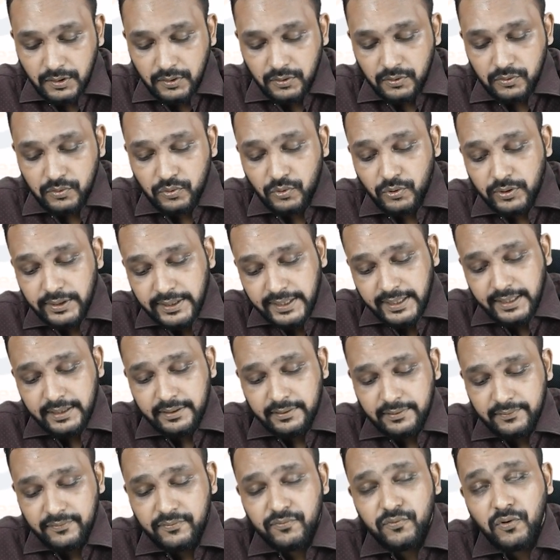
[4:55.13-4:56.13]
So
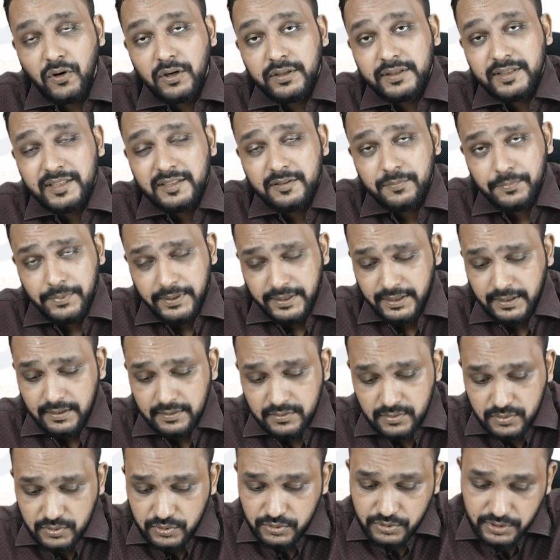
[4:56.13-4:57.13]
again, for these
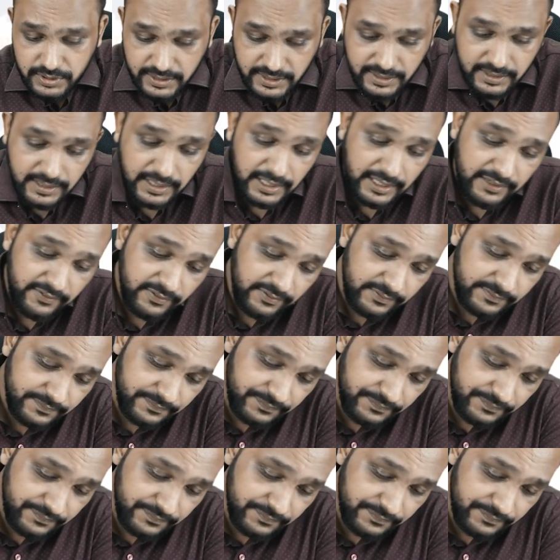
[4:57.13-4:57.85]
patients to stay alive,